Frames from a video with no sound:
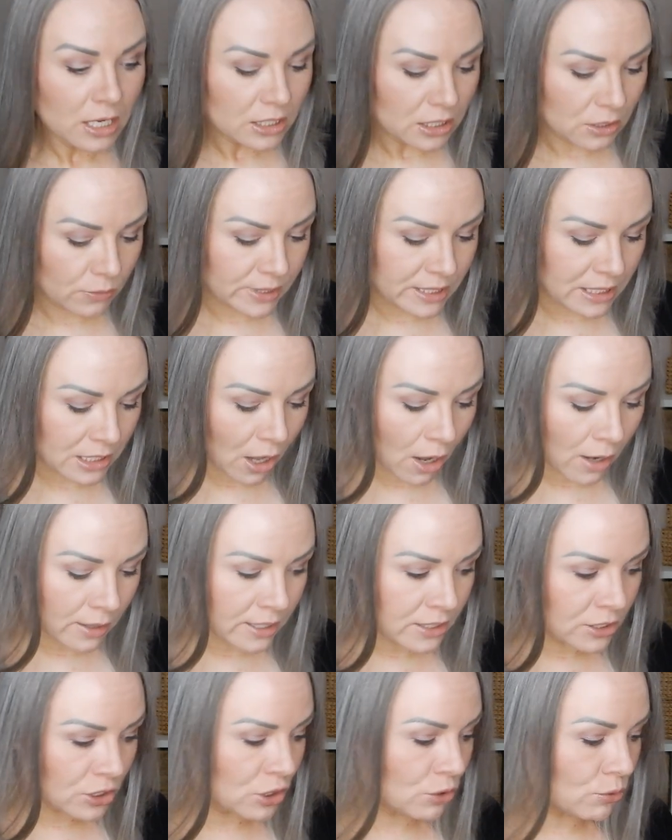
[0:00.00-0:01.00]
So as
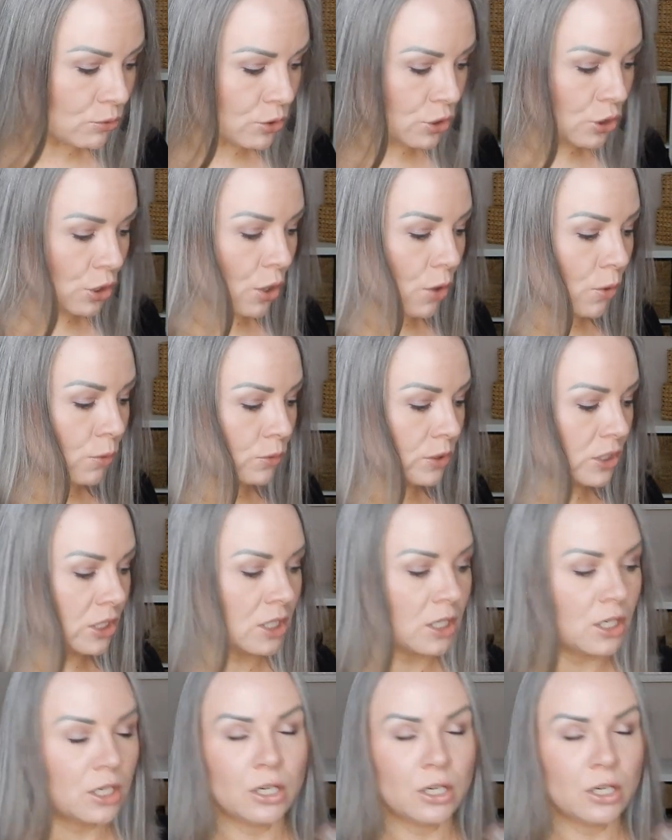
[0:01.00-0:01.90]
long as you don't